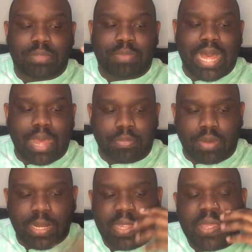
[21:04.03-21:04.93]
Pop,
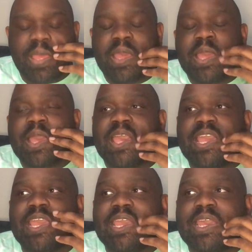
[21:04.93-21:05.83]
right?
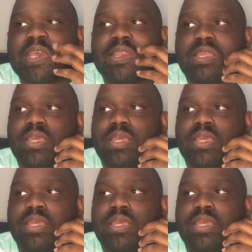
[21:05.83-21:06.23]
And